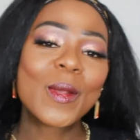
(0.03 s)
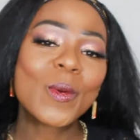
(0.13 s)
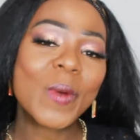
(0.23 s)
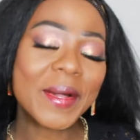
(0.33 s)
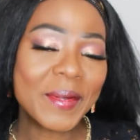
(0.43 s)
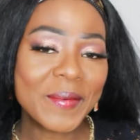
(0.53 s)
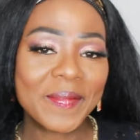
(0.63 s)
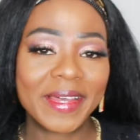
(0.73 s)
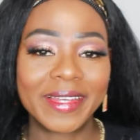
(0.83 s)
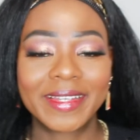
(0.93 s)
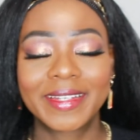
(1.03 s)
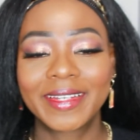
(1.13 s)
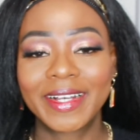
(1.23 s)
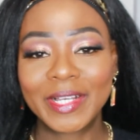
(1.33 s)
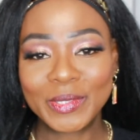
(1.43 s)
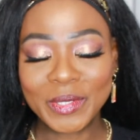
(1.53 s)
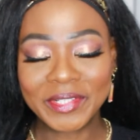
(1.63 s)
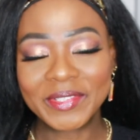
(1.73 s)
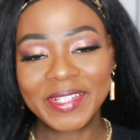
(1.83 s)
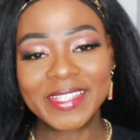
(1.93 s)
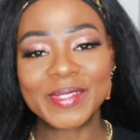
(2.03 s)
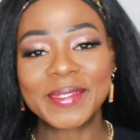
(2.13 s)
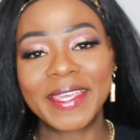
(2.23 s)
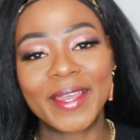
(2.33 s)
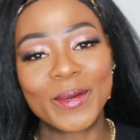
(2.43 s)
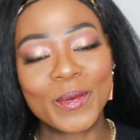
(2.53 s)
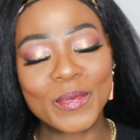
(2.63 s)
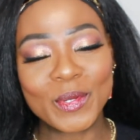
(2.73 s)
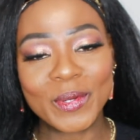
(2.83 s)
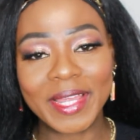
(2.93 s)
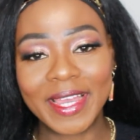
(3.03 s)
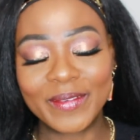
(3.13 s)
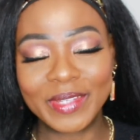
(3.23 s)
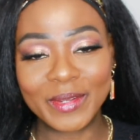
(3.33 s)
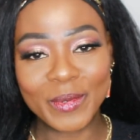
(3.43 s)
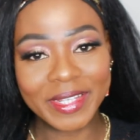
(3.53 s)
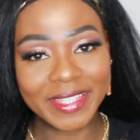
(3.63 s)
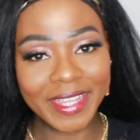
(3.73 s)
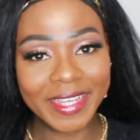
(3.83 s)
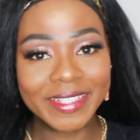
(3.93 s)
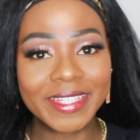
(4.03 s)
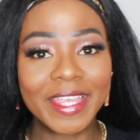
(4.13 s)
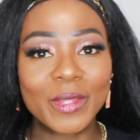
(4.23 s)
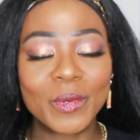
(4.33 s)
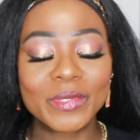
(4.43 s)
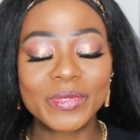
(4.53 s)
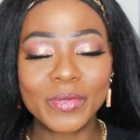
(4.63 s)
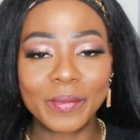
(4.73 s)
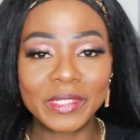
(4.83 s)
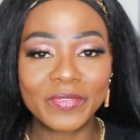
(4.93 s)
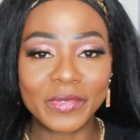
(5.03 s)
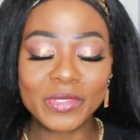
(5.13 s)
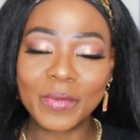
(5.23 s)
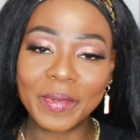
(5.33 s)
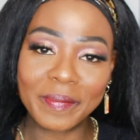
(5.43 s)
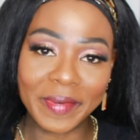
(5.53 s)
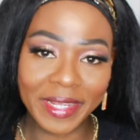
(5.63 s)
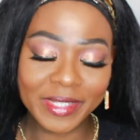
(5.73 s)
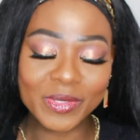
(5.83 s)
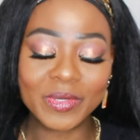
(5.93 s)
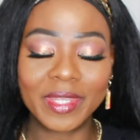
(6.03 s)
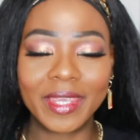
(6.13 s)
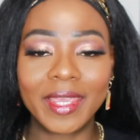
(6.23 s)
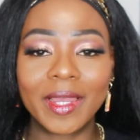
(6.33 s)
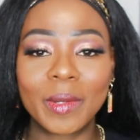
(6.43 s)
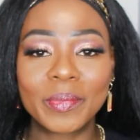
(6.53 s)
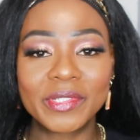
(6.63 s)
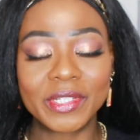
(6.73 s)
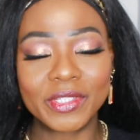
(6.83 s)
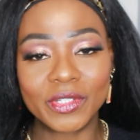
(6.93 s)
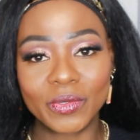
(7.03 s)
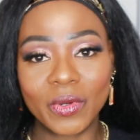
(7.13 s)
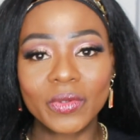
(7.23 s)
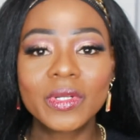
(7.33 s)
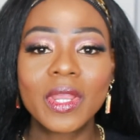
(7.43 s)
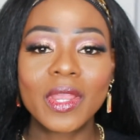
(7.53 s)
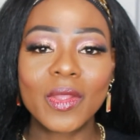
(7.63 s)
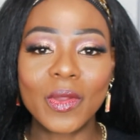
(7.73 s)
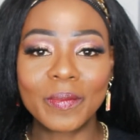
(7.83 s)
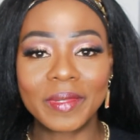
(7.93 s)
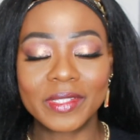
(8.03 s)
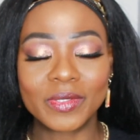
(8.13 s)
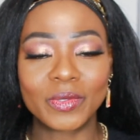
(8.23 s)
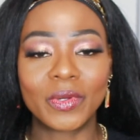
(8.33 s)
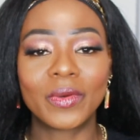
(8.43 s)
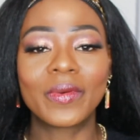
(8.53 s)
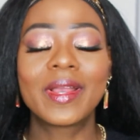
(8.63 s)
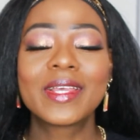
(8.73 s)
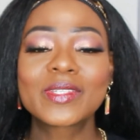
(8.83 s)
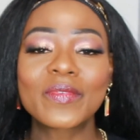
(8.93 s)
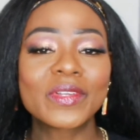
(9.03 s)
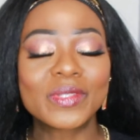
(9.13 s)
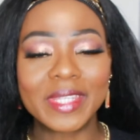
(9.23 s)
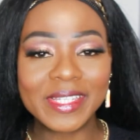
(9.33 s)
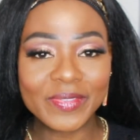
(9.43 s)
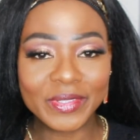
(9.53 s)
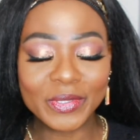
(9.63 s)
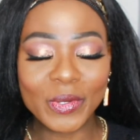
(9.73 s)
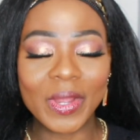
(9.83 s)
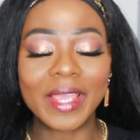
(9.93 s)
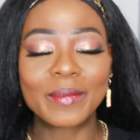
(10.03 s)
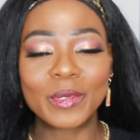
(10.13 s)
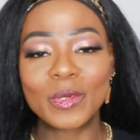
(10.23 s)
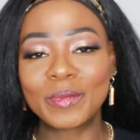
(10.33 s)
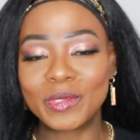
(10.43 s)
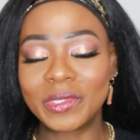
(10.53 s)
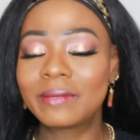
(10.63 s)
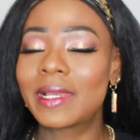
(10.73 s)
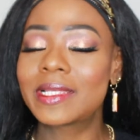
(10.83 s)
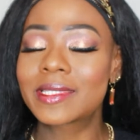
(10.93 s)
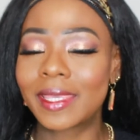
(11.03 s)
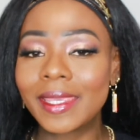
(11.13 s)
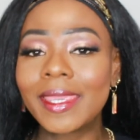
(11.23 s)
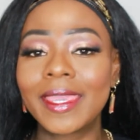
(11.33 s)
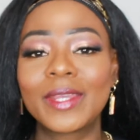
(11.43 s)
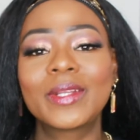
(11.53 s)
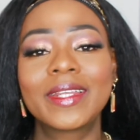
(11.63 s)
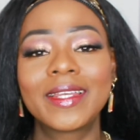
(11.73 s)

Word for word: welcome back how are you all doing today i hope you all are having a great day thank you all so much for stopping by today i appreciate you all god bless you all so for today's video i am going to be doing my skincare